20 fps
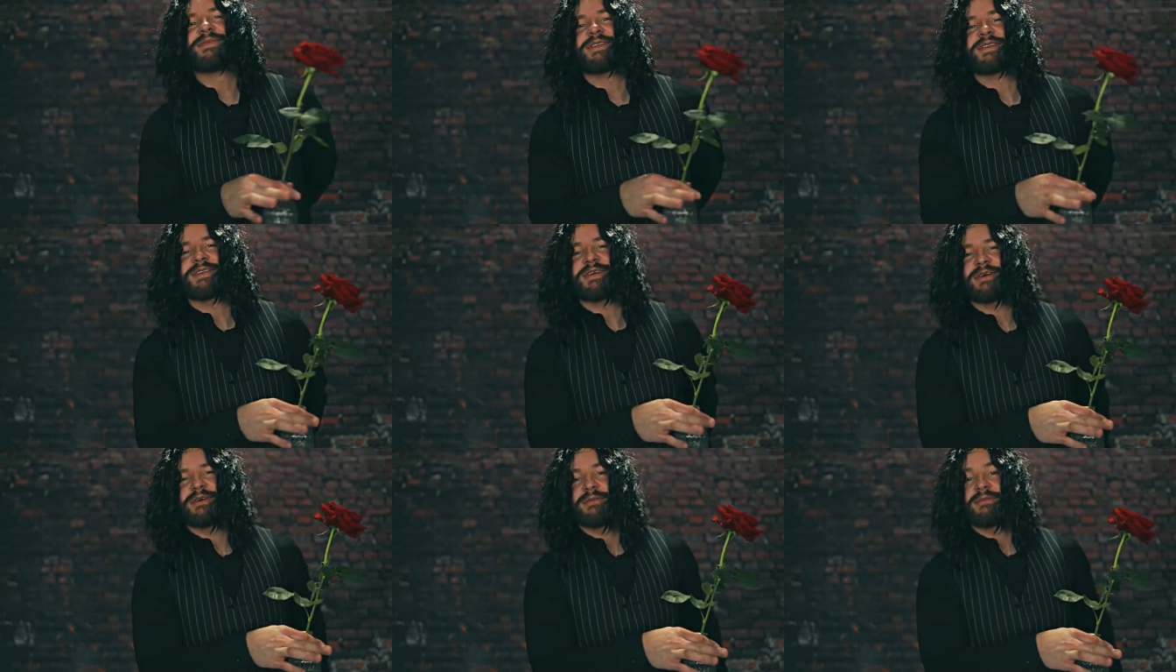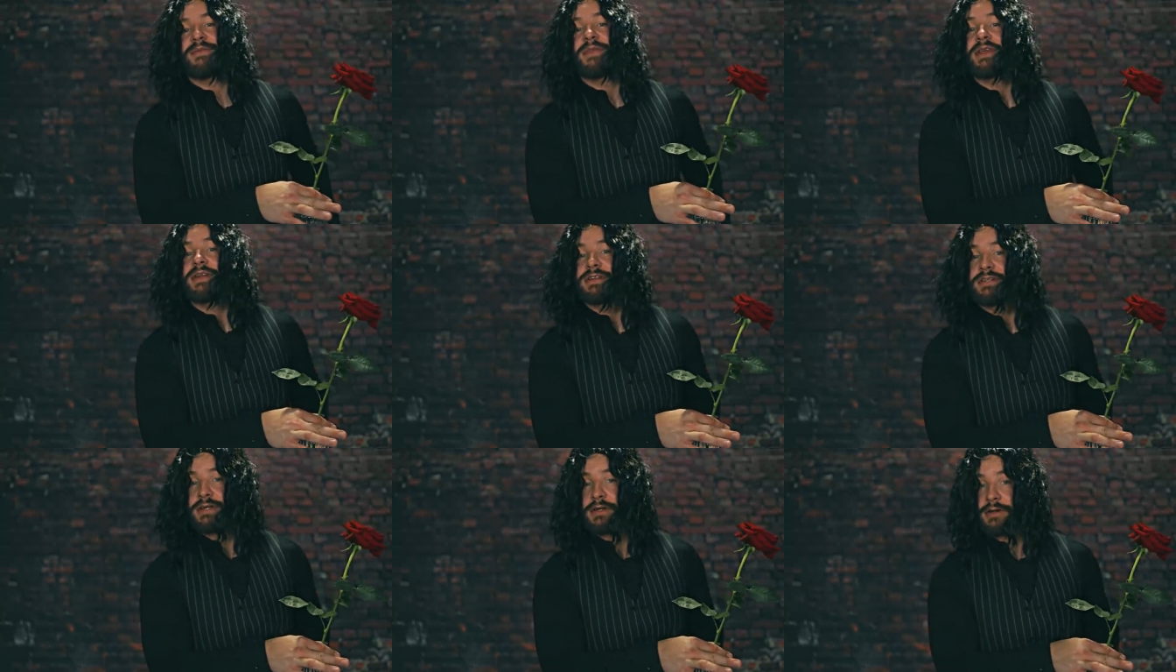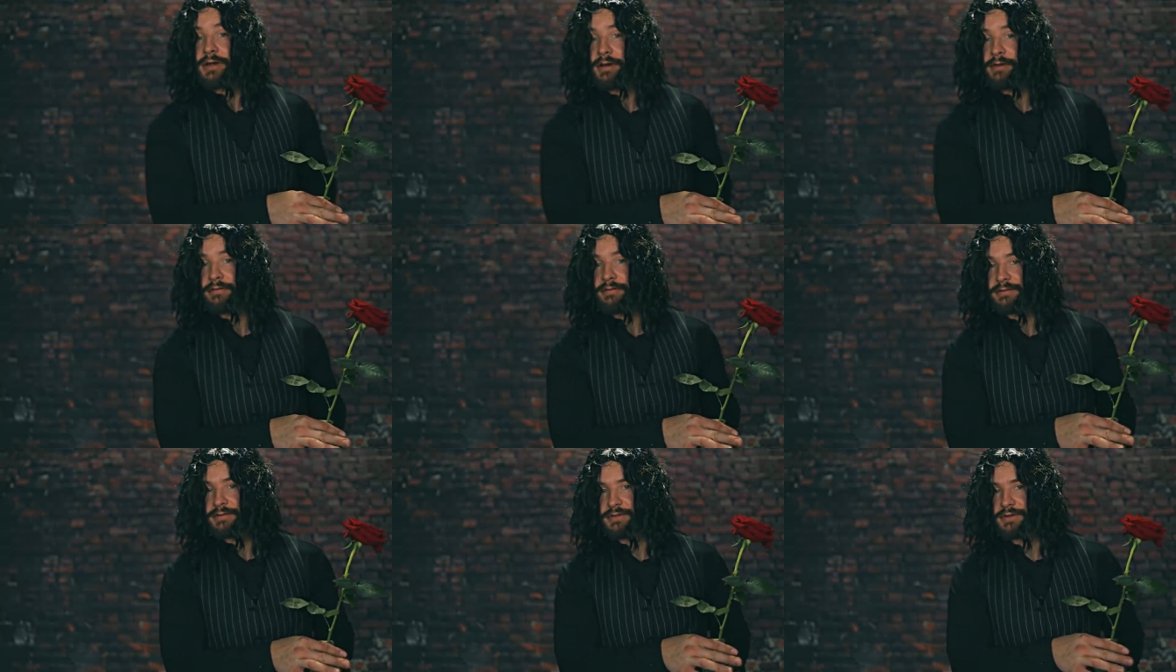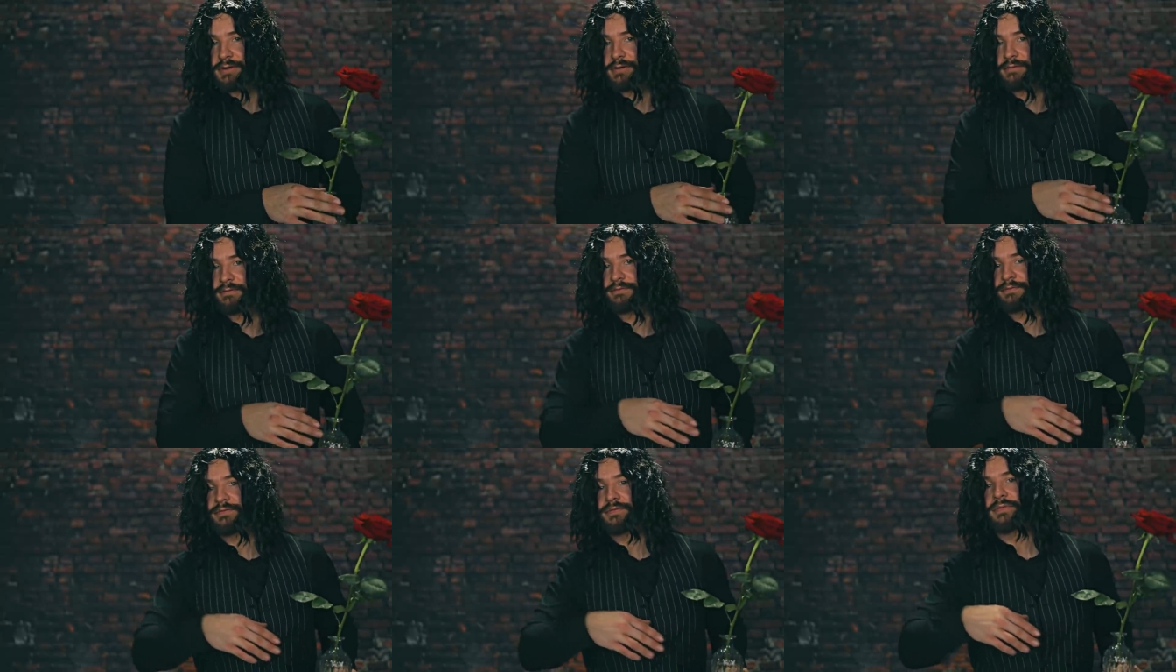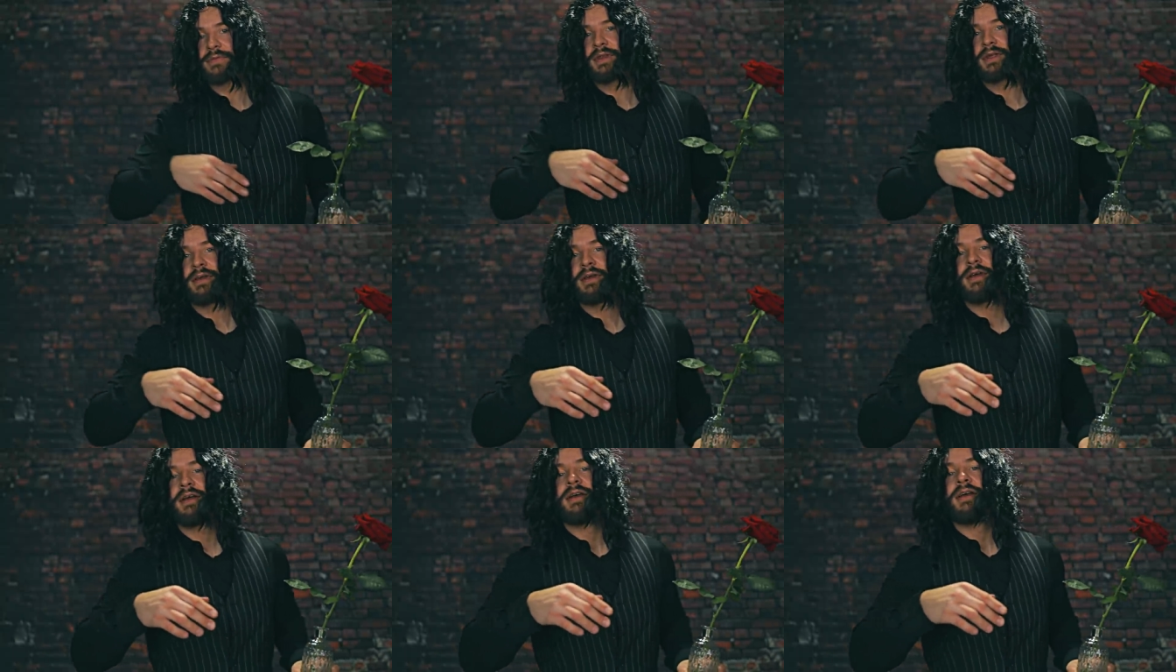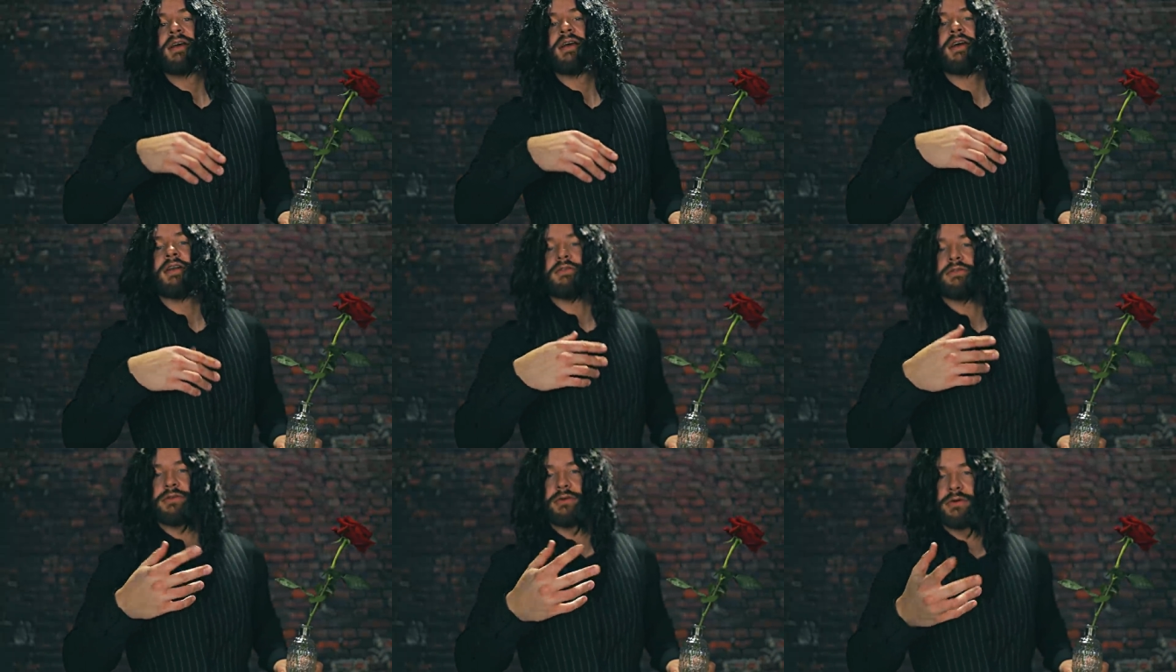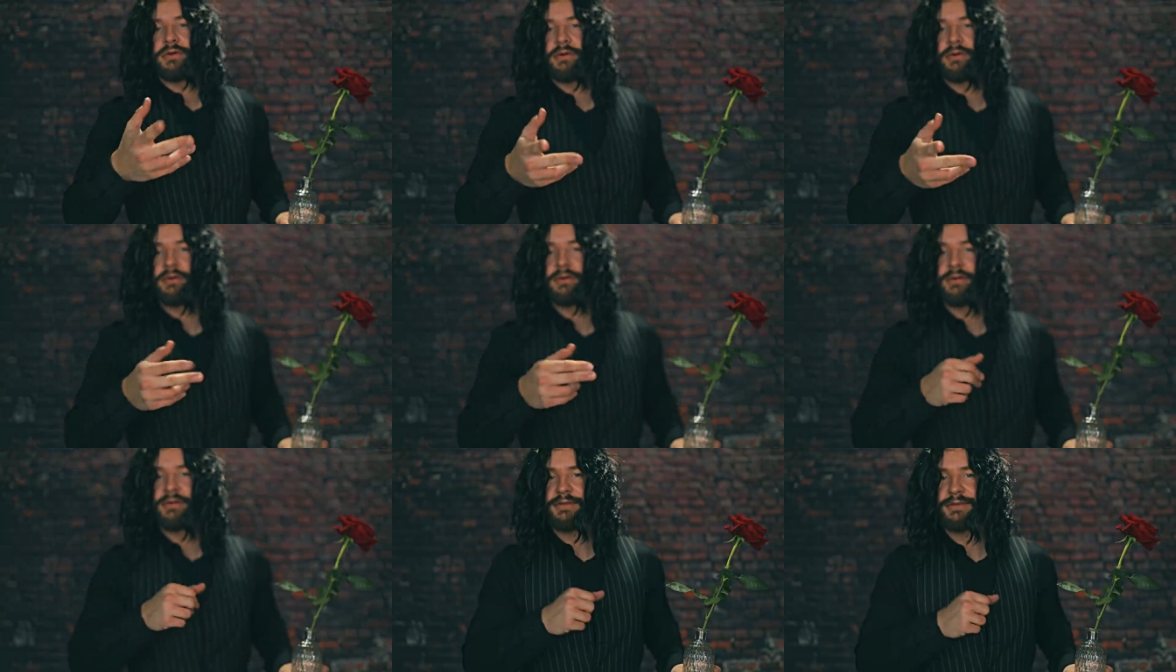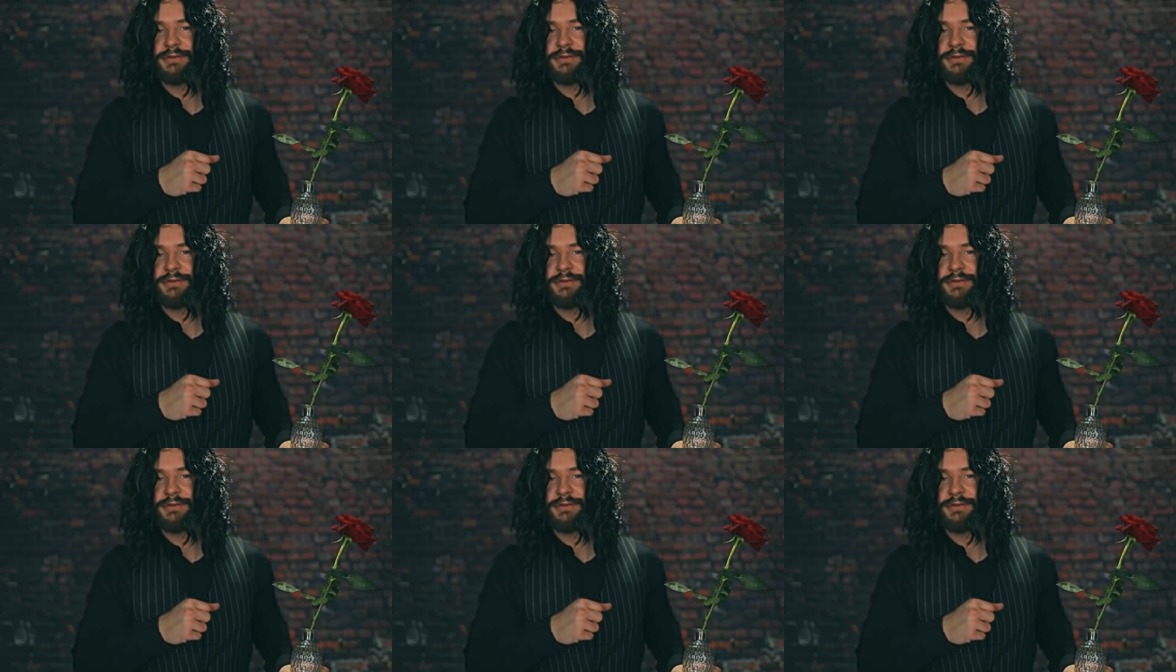so take care of yourself. Enjoy your